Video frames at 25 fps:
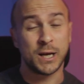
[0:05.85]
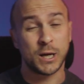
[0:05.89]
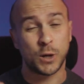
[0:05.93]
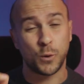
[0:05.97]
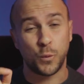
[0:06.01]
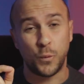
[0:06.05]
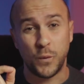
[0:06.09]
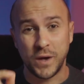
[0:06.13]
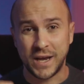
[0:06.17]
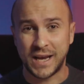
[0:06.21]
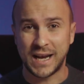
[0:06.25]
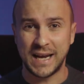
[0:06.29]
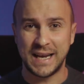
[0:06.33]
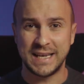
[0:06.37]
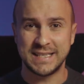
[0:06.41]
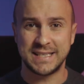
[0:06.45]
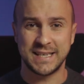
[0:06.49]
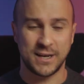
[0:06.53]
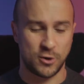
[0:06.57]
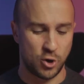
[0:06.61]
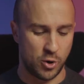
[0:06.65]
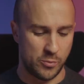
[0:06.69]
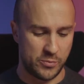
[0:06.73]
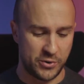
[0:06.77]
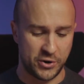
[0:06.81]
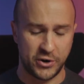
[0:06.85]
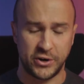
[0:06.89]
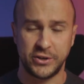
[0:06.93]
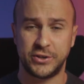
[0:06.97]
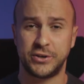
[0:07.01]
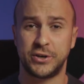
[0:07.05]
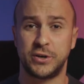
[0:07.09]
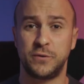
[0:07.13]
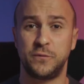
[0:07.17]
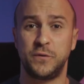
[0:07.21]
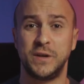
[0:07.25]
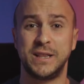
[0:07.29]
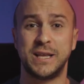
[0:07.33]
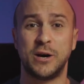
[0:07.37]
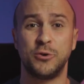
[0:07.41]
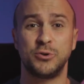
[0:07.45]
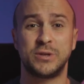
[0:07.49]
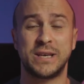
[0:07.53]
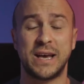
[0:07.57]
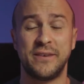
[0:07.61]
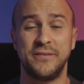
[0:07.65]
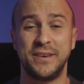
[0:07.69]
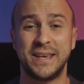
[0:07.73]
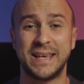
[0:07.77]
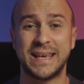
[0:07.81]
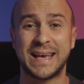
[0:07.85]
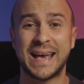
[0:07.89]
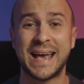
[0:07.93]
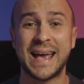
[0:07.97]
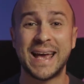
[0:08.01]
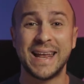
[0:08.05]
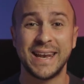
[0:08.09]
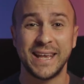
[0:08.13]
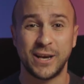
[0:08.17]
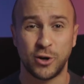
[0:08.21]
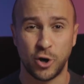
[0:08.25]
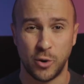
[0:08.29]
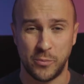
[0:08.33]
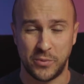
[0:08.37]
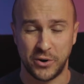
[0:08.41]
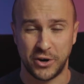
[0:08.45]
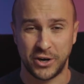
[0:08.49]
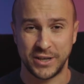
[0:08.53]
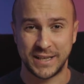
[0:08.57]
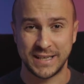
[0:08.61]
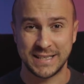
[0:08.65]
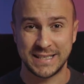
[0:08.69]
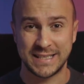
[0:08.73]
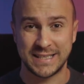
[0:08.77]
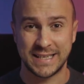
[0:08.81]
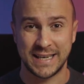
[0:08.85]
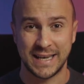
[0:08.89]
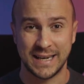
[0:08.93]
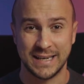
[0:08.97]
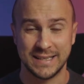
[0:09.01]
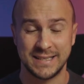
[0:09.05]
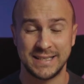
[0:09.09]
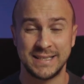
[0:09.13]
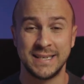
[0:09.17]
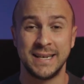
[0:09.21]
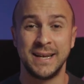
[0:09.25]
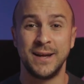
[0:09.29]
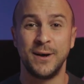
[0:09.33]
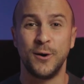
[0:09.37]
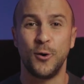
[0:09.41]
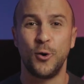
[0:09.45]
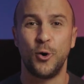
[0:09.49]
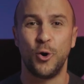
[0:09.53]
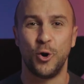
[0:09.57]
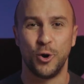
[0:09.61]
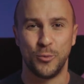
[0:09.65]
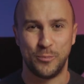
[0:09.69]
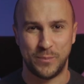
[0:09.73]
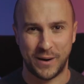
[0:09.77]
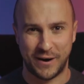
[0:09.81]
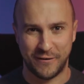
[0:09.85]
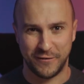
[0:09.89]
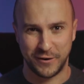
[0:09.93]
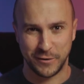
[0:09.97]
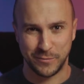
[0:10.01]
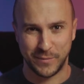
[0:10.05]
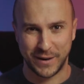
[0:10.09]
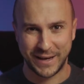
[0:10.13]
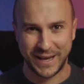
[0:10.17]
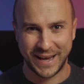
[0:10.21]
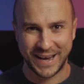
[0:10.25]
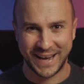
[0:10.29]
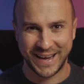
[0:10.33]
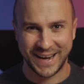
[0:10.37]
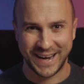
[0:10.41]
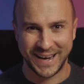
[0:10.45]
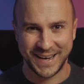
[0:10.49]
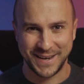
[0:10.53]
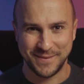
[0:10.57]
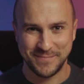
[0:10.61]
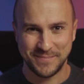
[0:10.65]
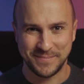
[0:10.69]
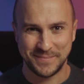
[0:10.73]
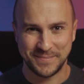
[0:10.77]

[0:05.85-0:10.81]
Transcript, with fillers: quickly as a copywriter without having any copywriting skills, all powered by A I.